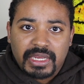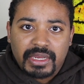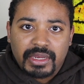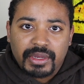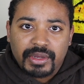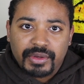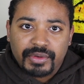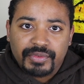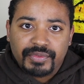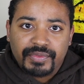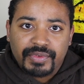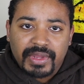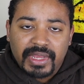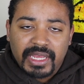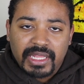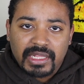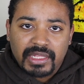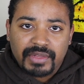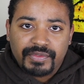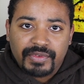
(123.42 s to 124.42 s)
of
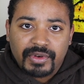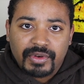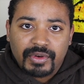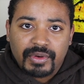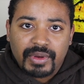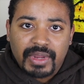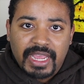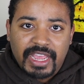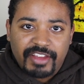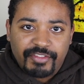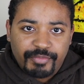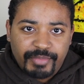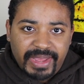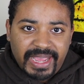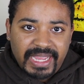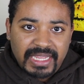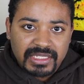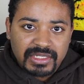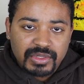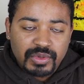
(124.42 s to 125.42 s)
LFO have
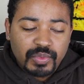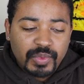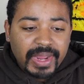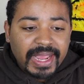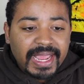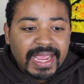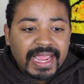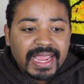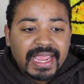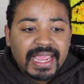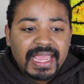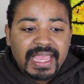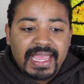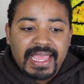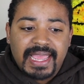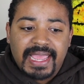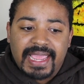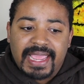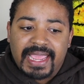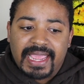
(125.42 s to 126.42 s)
passed away,
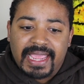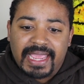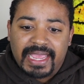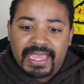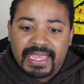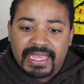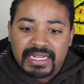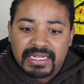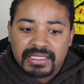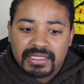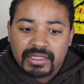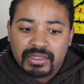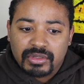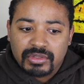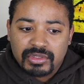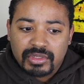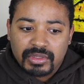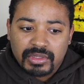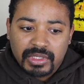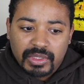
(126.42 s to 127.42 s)
and
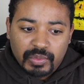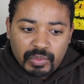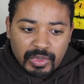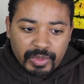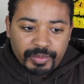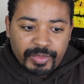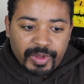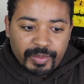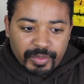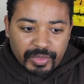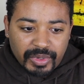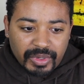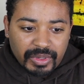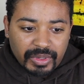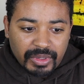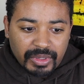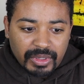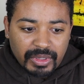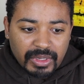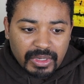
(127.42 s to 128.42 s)
there's only one
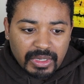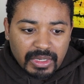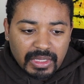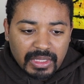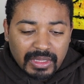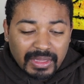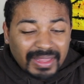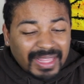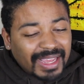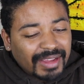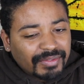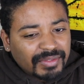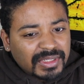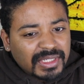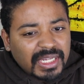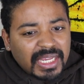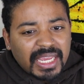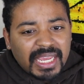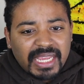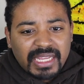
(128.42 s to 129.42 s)
member left,
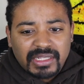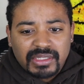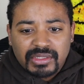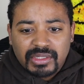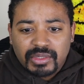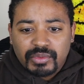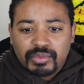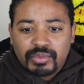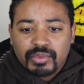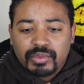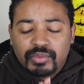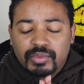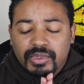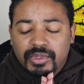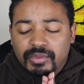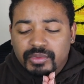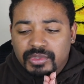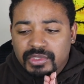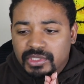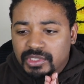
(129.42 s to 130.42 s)
and so
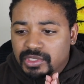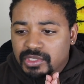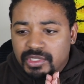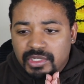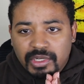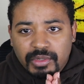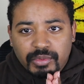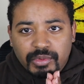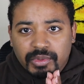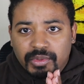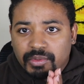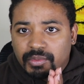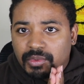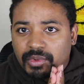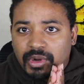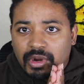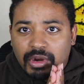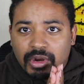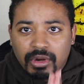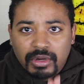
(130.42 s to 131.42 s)
we're just, you know,
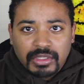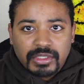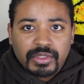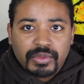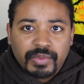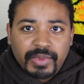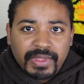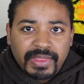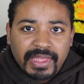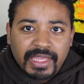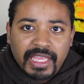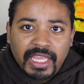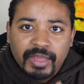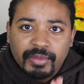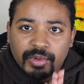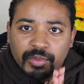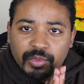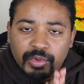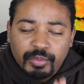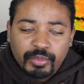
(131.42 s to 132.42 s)
our hearts are with
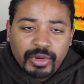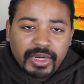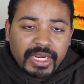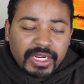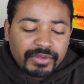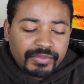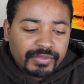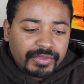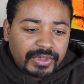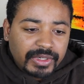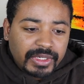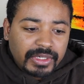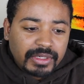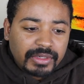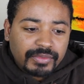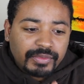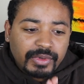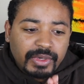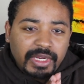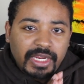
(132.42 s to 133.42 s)
him, and we're praying
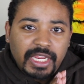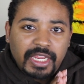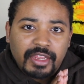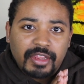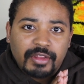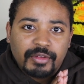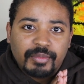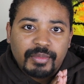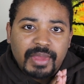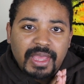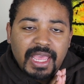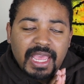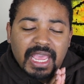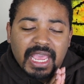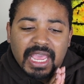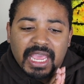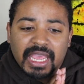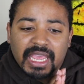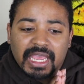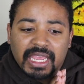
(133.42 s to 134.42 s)
for him,
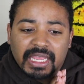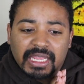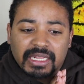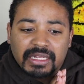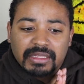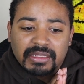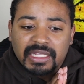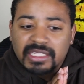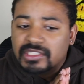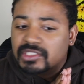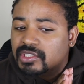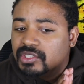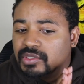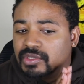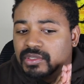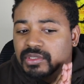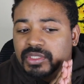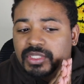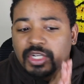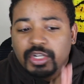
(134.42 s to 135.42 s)
and let's
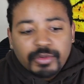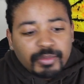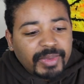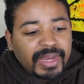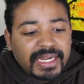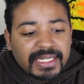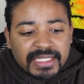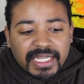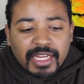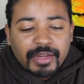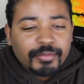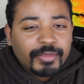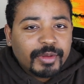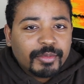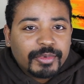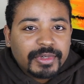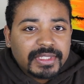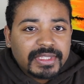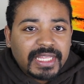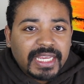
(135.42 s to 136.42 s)
just go back down
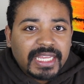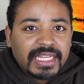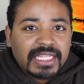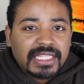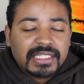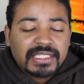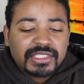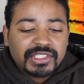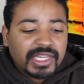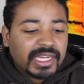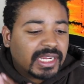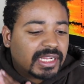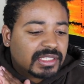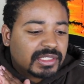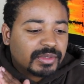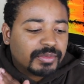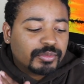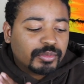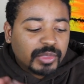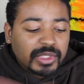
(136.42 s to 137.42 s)
memory lane and check out
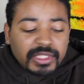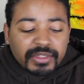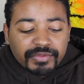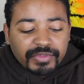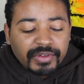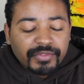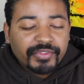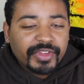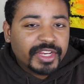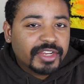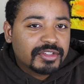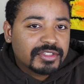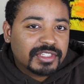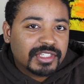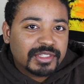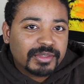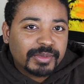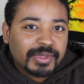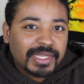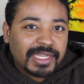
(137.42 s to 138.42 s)
some really fun videos
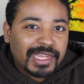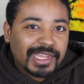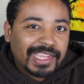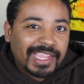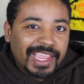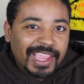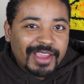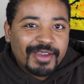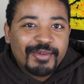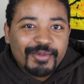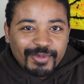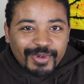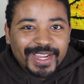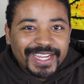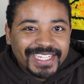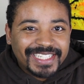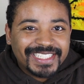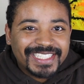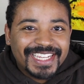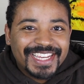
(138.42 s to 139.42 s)
this week. I can't
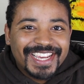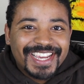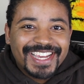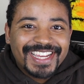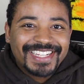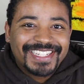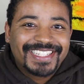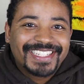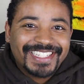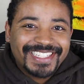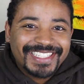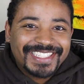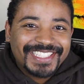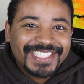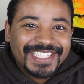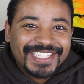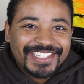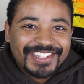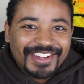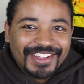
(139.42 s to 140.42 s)
wait to
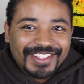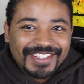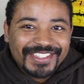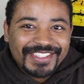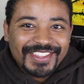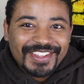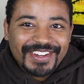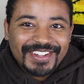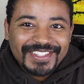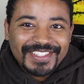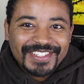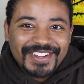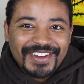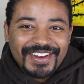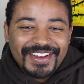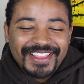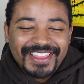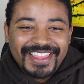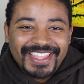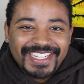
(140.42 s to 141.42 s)
see y'all's thoughts
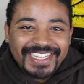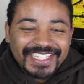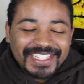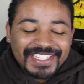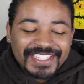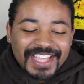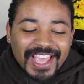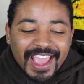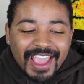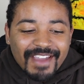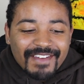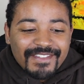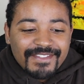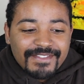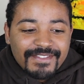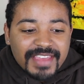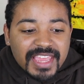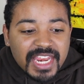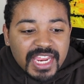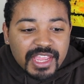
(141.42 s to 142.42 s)
on these
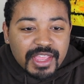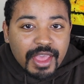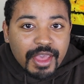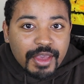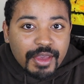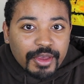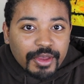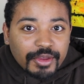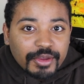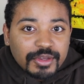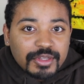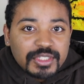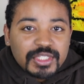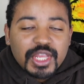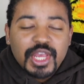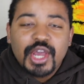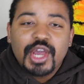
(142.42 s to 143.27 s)
videos.